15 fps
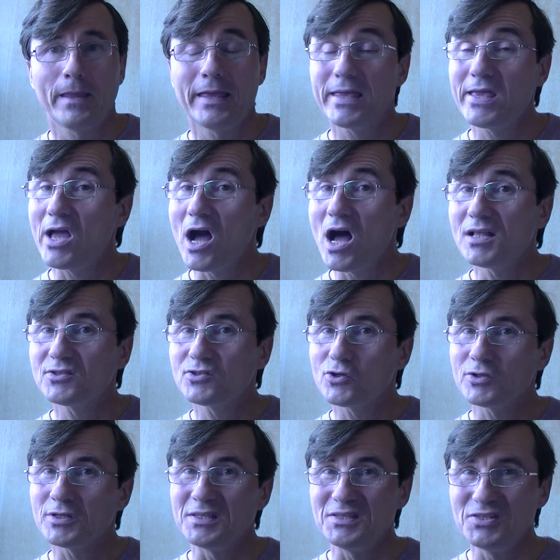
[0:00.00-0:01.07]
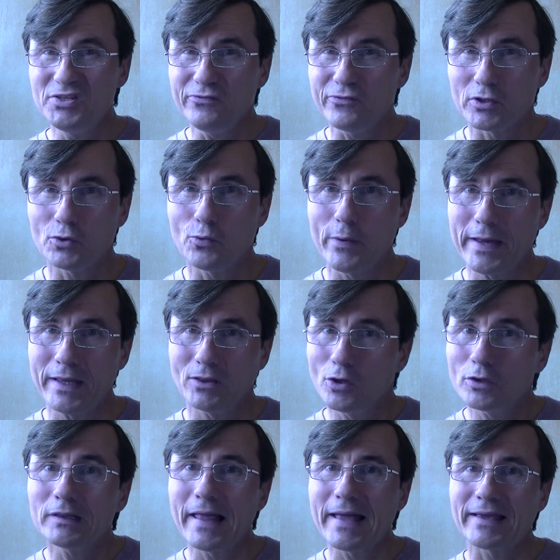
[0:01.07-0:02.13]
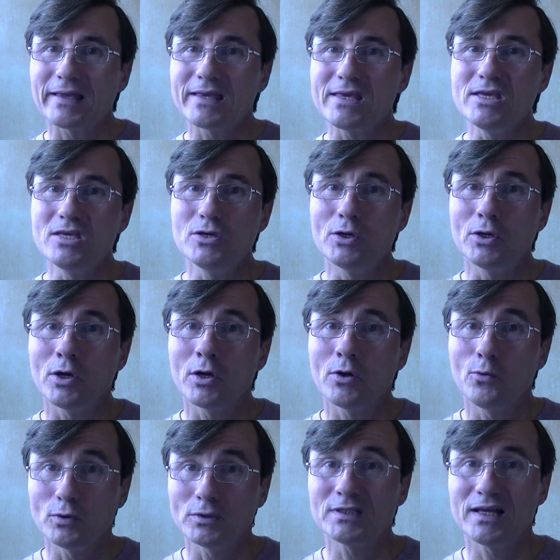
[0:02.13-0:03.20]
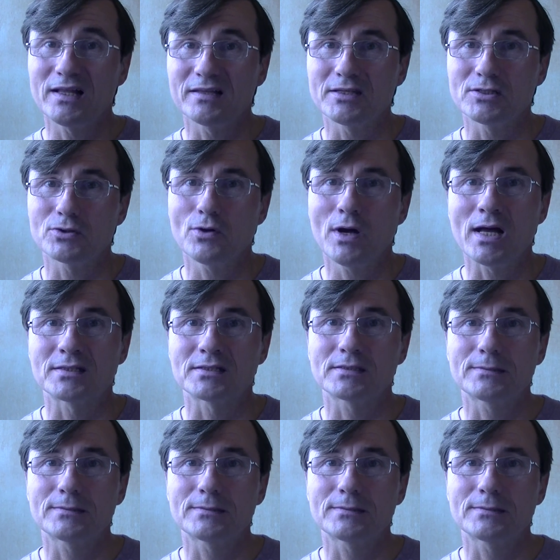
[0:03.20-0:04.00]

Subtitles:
He answered in a different way, not like he would tell this to us.